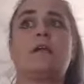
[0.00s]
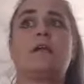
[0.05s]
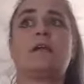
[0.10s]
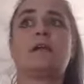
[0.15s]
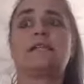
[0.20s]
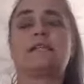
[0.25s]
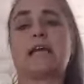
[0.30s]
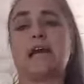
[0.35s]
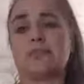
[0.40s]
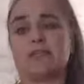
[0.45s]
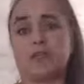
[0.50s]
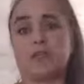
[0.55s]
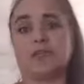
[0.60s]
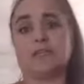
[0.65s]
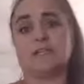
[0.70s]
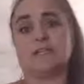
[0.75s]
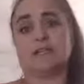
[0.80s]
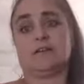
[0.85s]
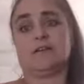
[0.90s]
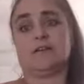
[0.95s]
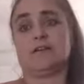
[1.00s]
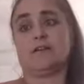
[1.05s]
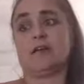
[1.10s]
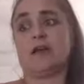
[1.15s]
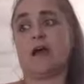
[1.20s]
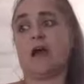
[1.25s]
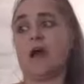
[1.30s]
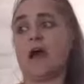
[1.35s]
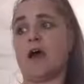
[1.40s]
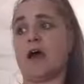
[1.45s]
South Ockendon,
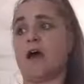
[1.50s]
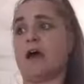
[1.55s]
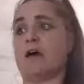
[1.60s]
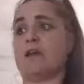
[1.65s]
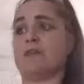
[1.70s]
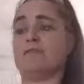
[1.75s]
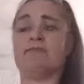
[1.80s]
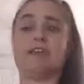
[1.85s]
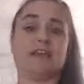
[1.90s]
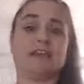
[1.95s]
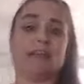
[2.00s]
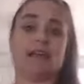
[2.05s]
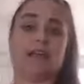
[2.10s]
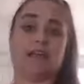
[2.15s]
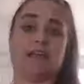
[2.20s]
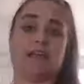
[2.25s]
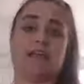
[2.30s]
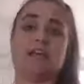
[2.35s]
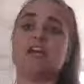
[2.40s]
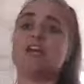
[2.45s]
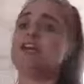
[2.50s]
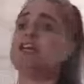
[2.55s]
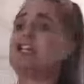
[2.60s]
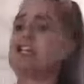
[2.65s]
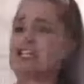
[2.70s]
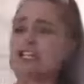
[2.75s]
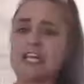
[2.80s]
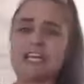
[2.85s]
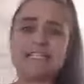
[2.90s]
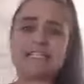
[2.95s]
uh, Vicky.
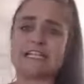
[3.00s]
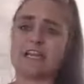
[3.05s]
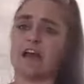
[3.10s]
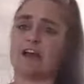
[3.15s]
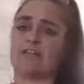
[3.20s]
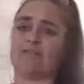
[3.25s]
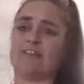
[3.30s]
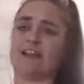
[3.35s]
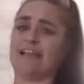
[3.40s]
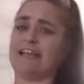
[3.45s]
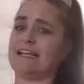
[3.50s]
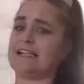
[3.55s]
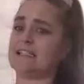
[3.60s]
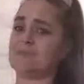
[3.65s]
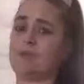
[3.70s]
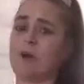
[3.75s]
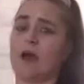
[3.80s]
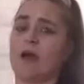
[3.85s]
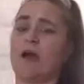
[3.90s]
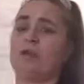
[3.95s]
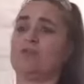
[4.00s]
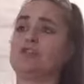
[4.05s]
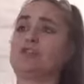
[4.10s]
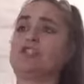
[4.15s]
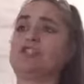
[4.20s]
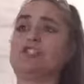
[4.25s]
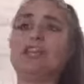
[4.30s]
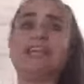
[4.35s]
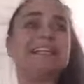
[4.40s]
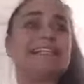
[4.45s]
She's lovely as well.
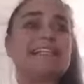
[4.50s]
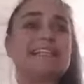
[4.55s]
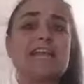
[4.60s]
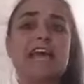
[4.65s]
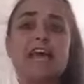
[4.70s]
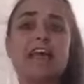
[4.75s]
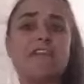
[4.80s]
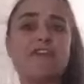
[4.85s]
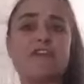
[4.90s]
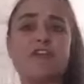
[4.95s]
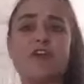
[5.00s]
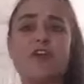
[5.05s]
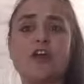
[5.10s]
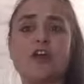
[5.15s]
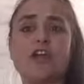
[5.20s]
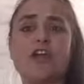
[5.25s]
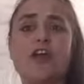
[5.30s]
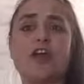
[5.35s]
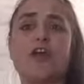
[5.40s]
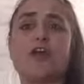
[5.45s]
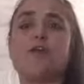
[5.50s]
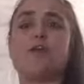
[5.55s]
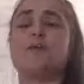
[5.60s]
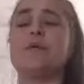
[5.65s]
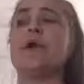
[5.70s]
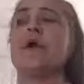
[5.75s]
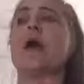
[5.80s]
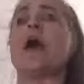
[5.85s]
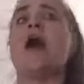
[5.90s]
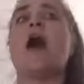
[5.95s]
She's there for you.
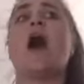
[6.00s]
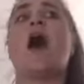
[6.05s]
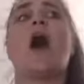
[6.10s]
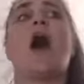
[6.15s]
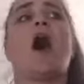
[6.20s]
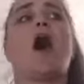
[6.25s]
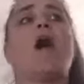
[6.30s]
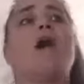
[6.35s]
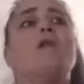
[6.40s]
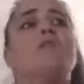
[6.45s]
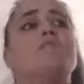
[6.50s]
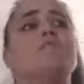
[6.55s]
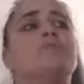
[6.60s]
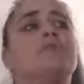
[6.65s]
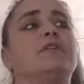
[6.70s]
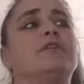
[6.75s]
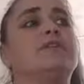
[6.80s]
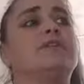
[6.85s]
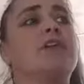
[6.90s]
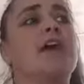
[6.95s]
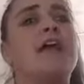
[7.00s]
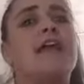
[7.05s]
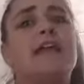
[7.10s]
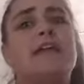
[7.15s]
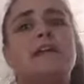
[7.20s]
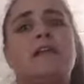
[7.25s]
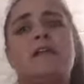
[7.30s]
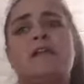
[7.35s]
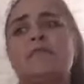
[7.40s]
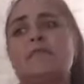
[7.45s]
Um,
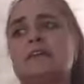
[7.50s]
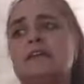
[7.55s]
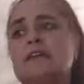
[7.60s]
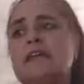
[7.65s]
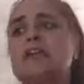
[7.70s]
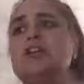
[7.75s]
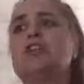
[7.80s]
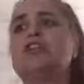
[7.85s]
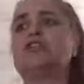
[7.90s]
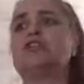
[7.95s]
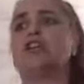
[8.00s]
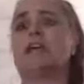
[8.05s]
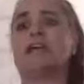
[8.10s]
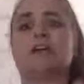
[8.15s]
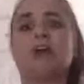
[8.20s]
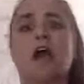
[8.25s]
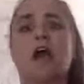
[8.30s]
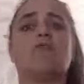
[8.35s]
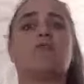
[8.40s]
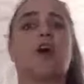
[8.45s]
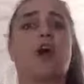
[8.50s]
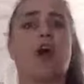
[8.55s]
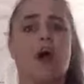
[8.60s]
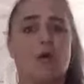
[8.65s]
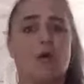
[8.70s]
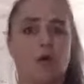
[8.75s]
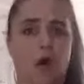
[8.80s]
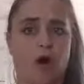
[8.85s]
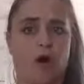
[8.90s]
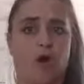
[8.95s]
they literally go the
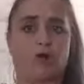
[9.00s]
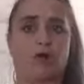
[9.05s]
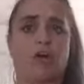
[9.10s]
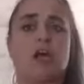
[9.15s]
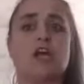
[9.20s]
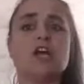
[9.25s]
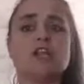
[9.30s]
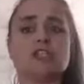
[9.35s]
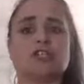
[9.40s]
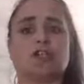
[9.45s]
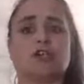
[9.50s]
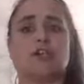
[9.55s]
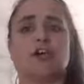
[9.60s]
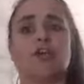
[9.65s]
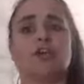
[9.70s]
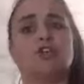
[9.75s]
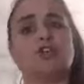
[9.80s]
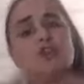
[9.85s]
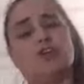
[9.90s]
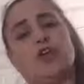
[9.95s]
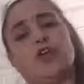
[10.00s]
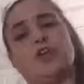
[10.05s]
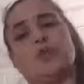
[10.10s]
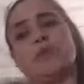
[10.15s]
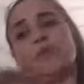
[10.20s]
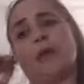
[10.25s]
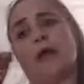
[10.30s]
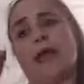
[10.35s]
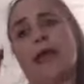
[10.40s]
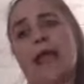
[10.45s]
whole hog so that
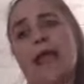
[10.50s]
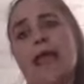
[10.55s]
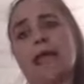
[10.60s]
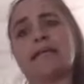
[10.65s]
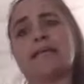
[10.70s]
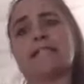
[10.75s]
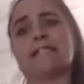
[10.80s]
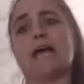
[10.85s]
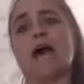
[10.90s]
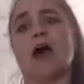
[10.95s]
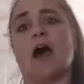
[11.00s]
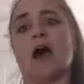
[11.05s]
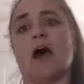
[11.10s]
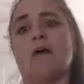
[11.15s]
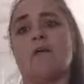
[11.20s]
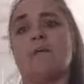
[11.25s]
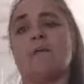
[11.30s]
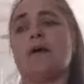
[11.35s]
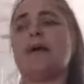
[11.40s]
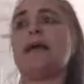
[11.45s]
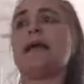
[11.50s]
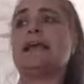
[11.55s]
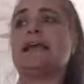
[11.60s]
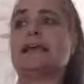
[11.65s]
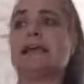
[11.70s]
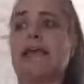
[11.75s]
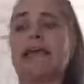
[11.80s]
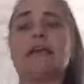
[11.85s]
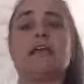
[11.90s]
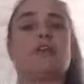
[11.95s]
you end up
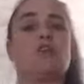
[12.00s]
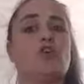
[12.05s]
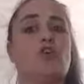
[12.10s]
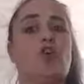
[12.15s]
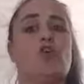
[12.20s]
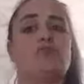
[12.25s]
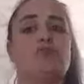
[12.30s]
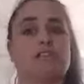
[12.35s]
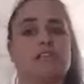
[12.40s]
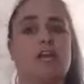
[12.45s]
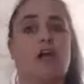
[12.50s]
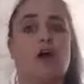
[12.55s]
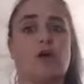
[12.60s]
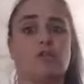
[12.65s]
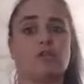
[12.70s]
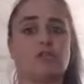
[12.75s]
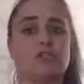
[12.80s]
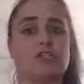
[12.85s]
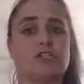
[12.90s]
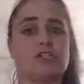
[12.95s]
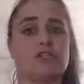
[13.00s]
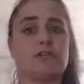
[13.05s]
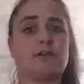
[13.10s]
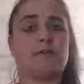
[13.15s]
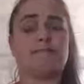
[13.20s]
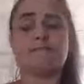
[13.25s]
getting your results.